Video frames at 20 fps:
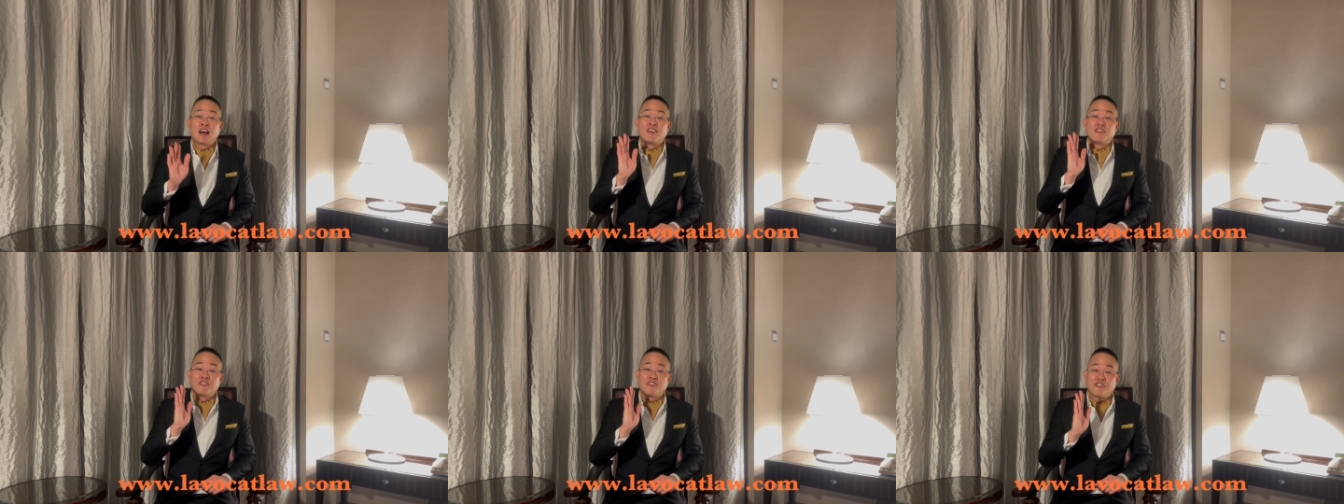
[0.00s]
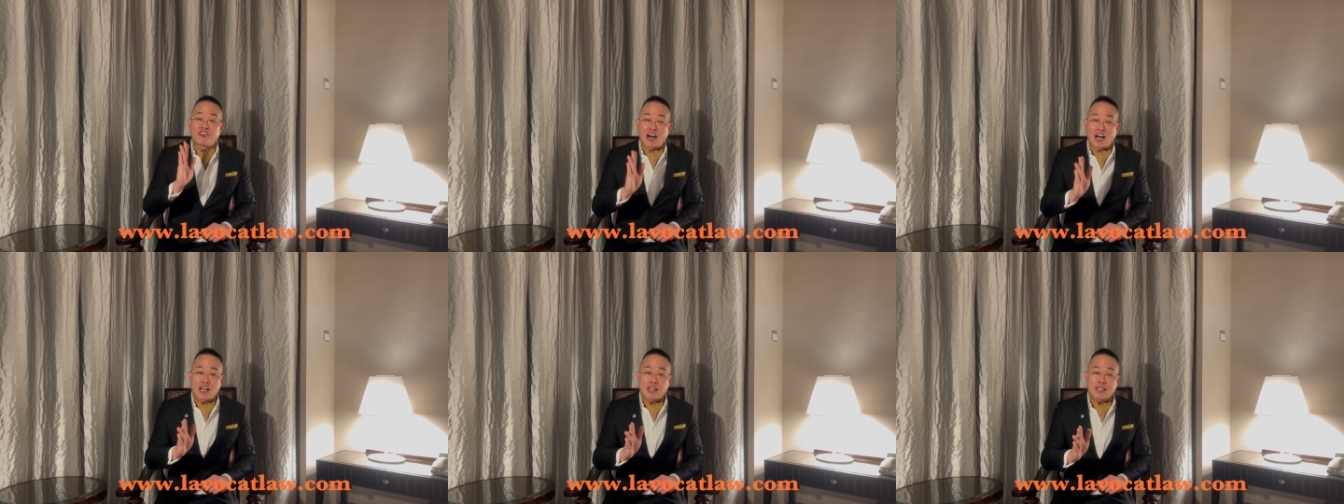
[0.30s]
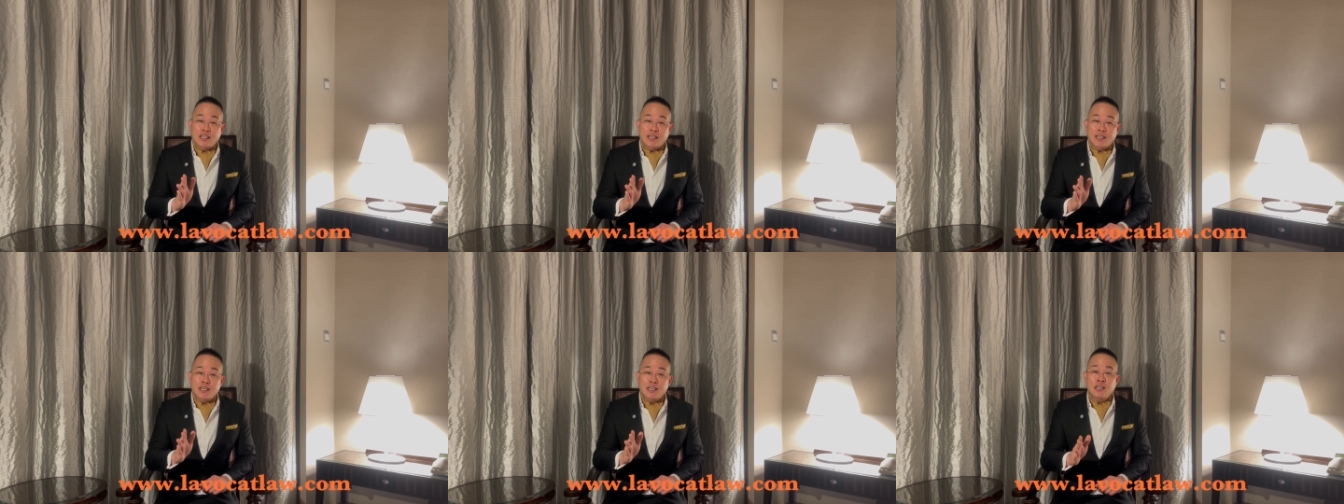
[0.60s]

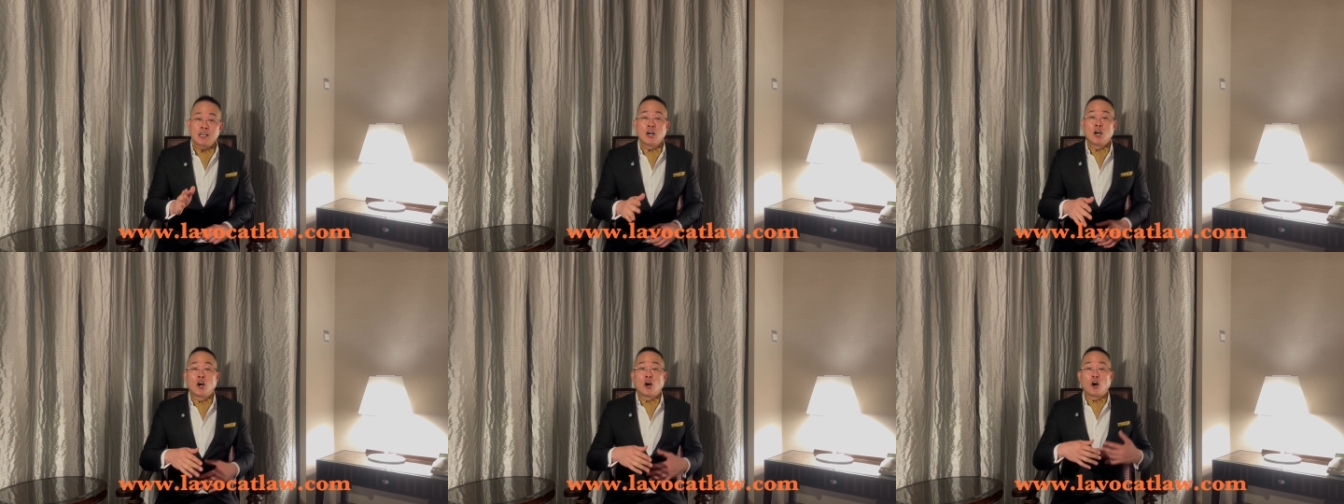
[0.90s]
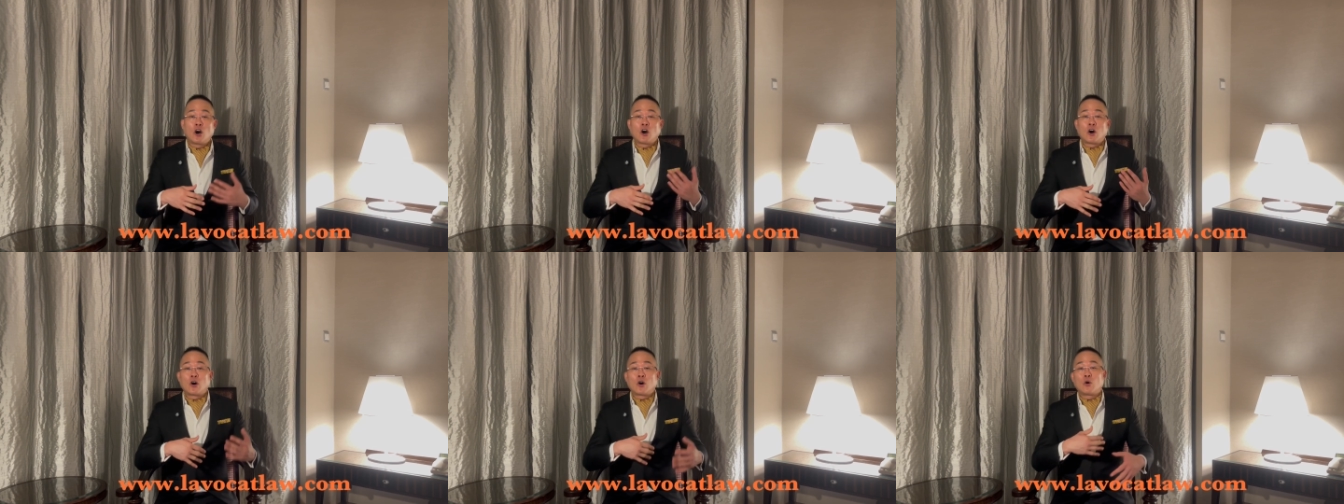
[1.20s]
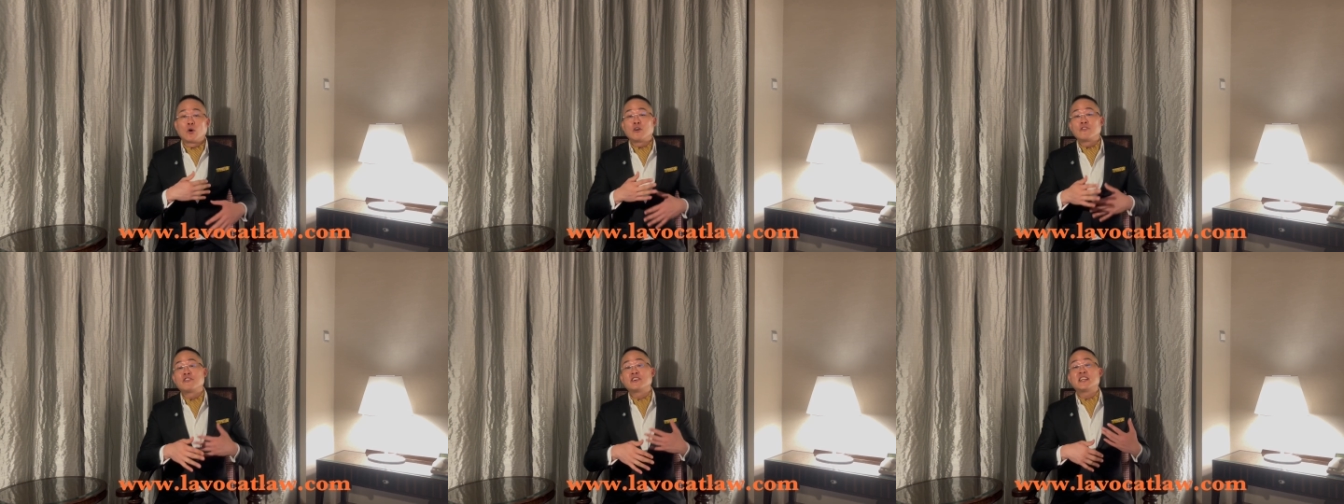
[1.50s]
vulgar, or
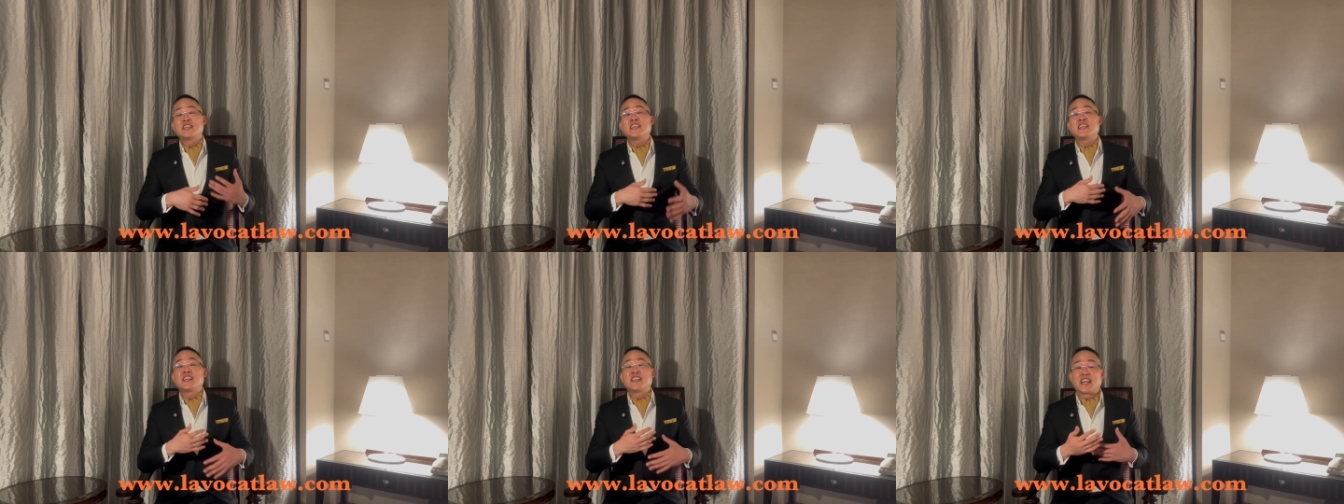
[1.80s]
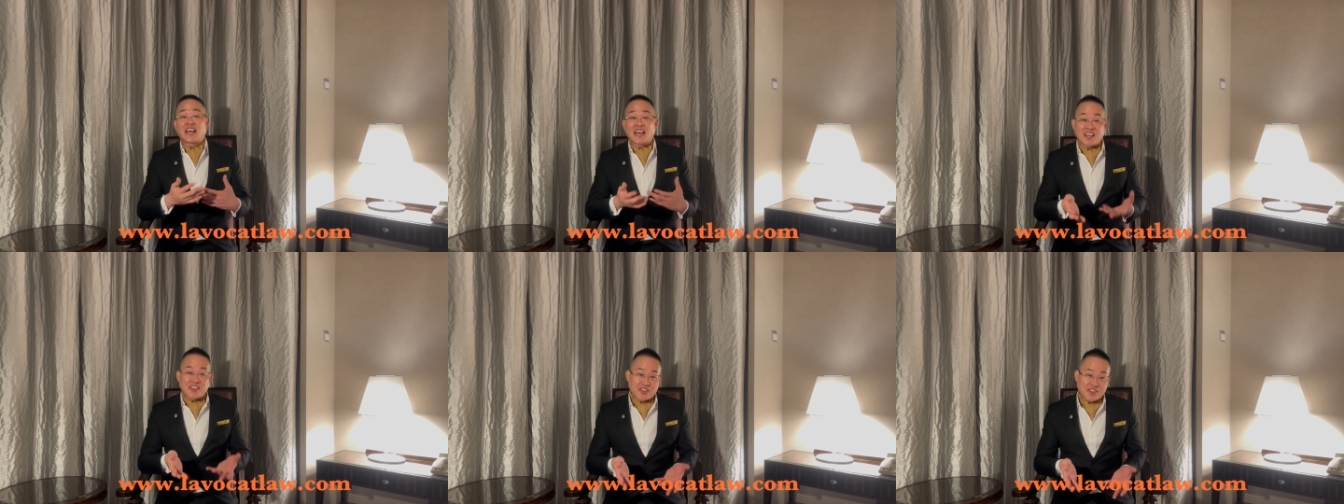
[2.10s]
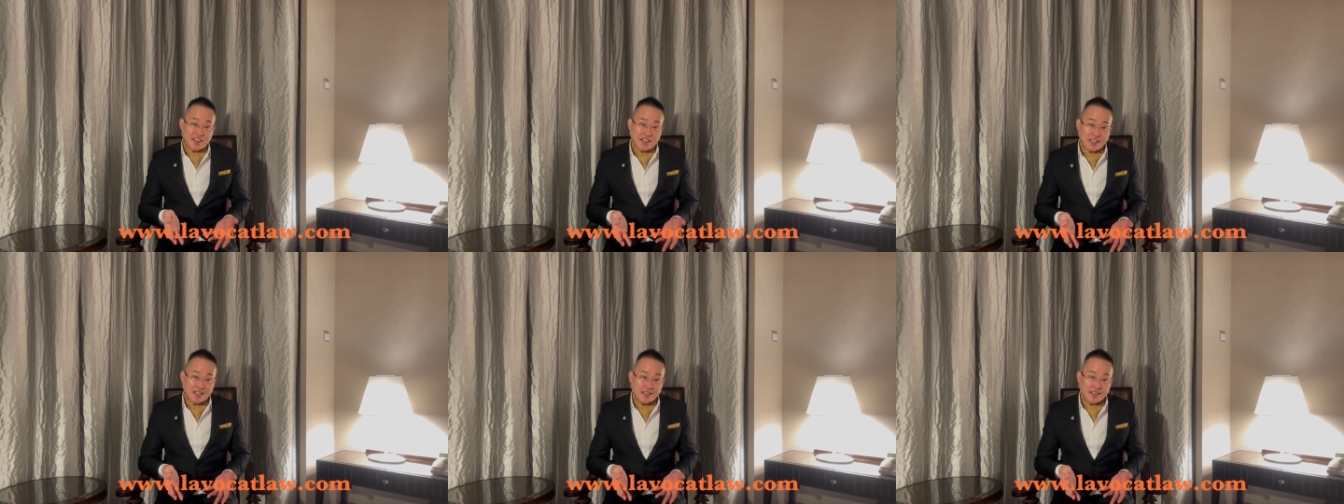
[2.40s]
overly
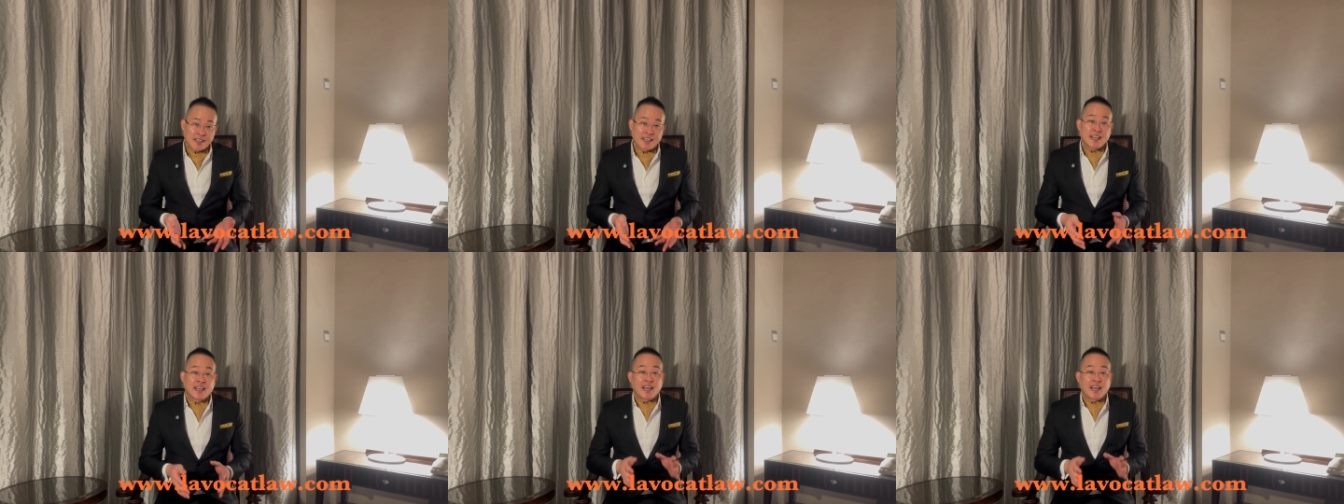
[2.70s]
lengthy.